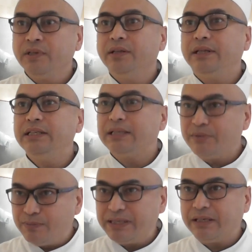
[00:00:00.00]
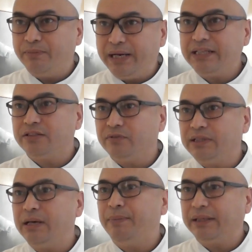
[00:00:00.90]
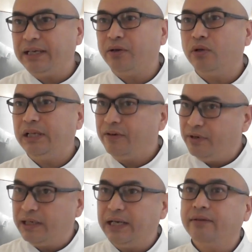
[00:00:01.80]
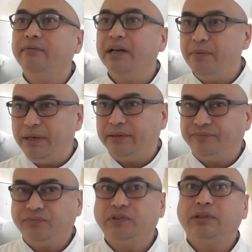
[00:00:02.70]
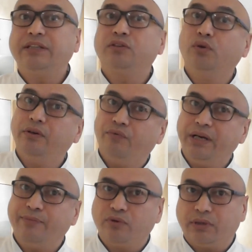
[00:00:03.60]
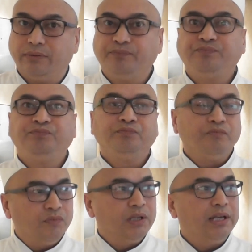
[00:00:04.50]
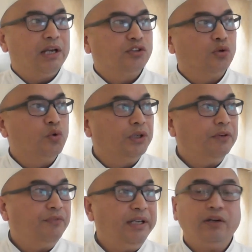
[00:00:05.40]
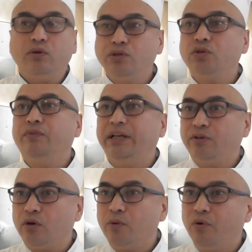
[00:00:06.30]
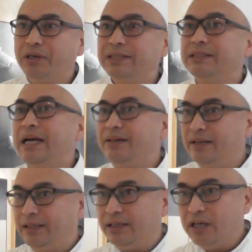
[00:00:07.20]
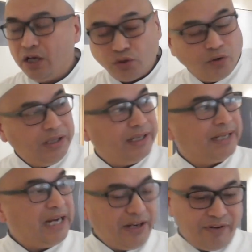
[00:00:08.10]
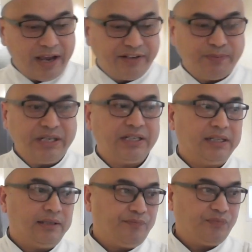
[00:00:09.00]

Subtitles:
There is some special breads, ciabatta and all that we get ready-made. That's a gluten-free I'm talking. So gluten-free also when I talk about is a dietary thing. So in the galley we have a special